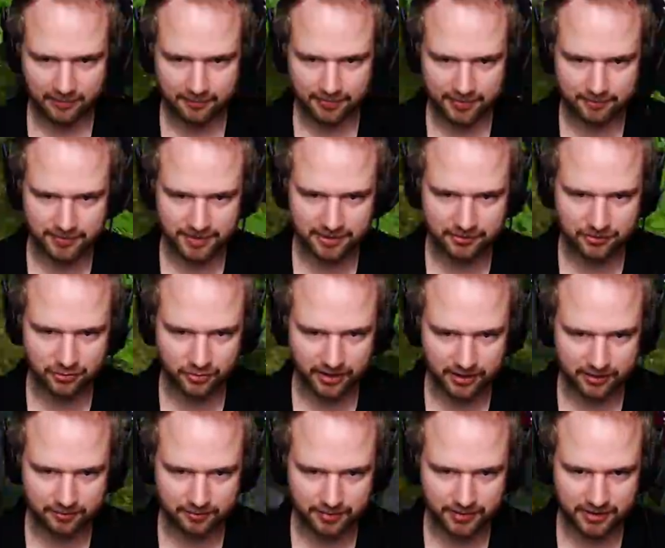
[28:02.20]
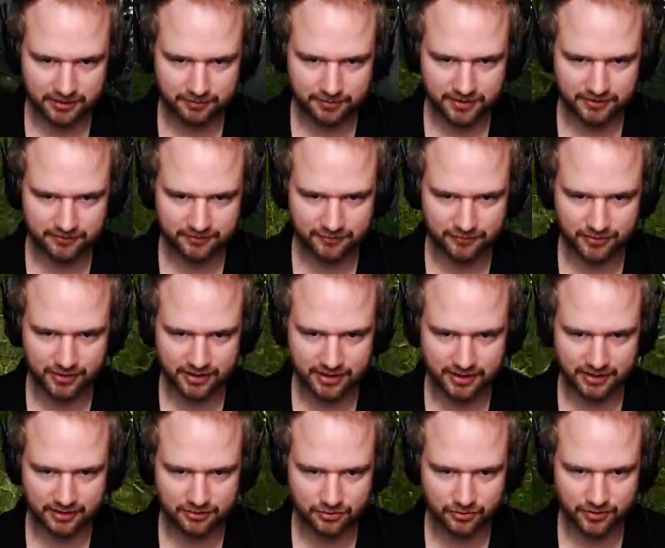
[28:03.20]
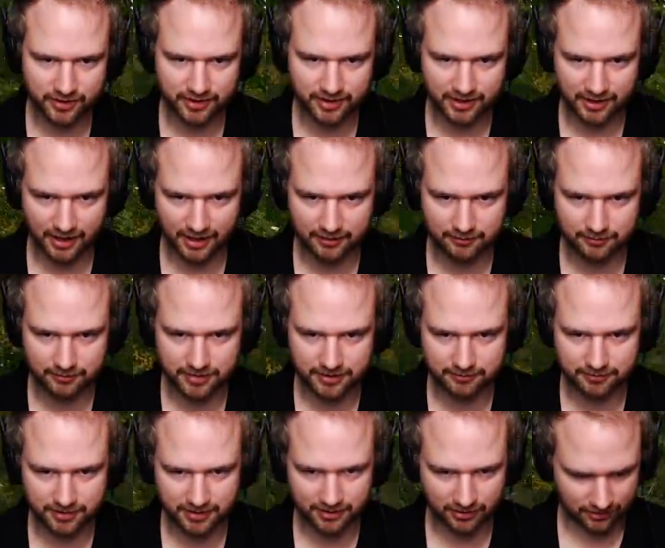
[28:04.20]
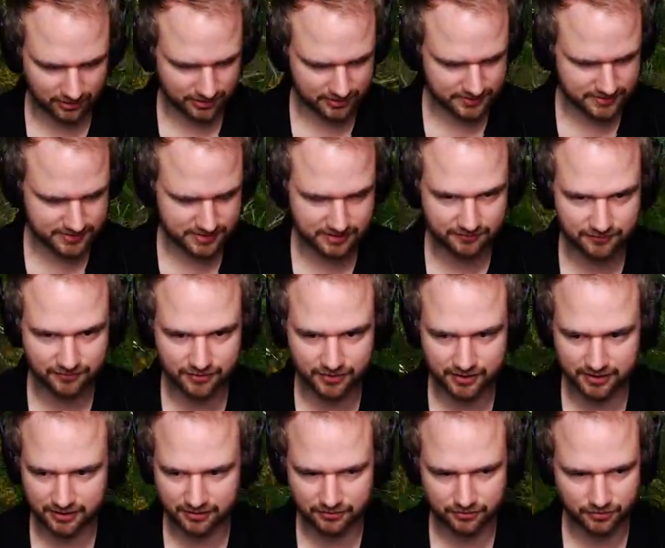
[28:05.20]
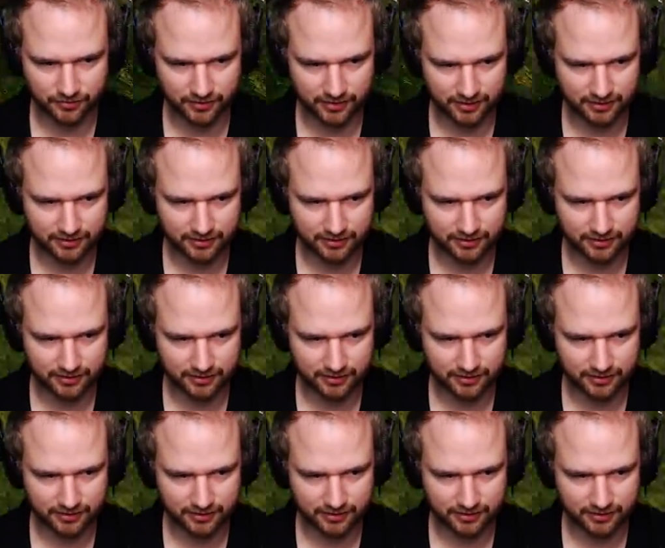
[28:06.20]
but be quick. Be freaking quick, and I mean be honestly freaking quick.